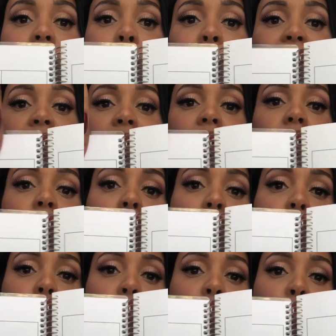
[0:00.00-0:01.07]
my
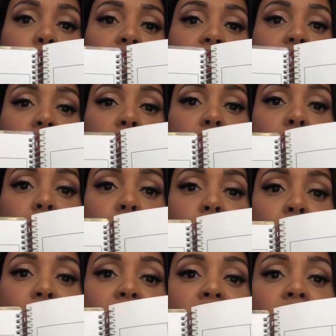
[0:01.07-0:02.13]
1, 2,
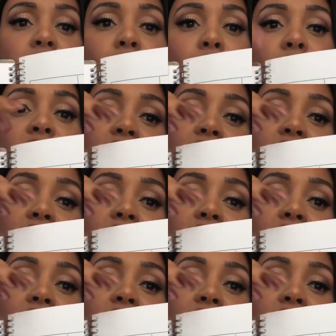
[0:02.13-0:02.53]
3, 4,